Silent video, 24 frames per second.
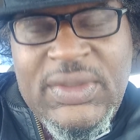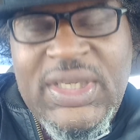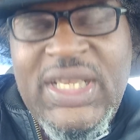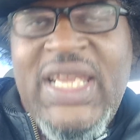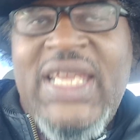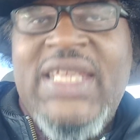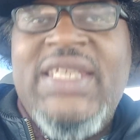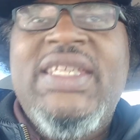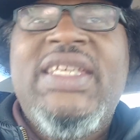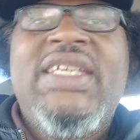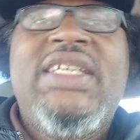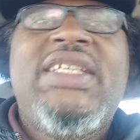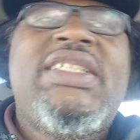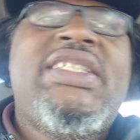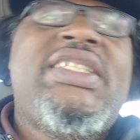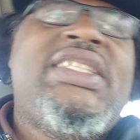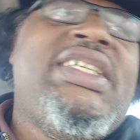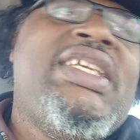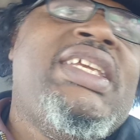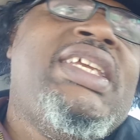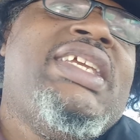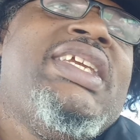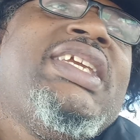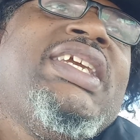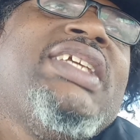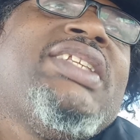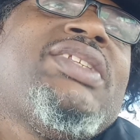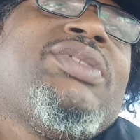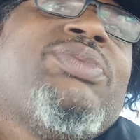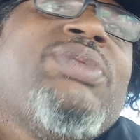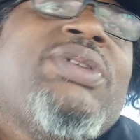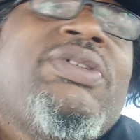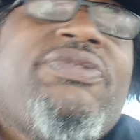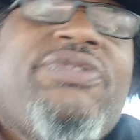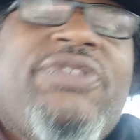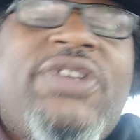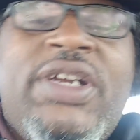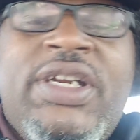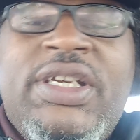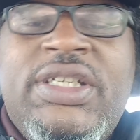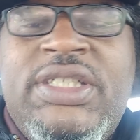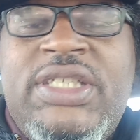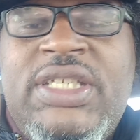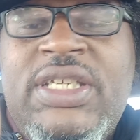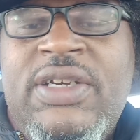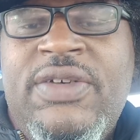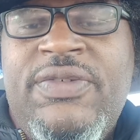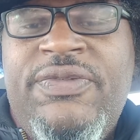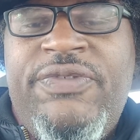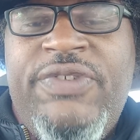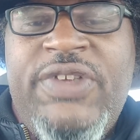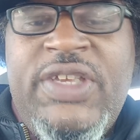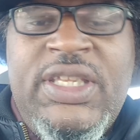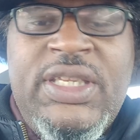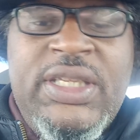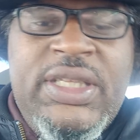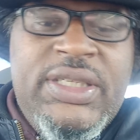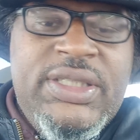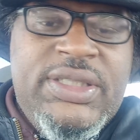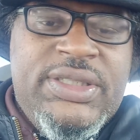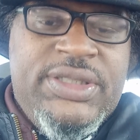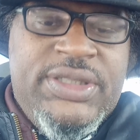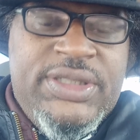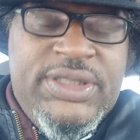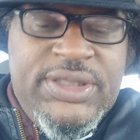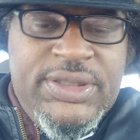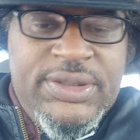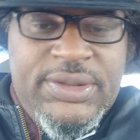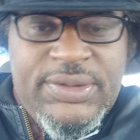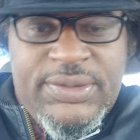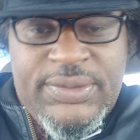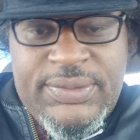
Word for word: And then she gets with Fairy Tale Felix.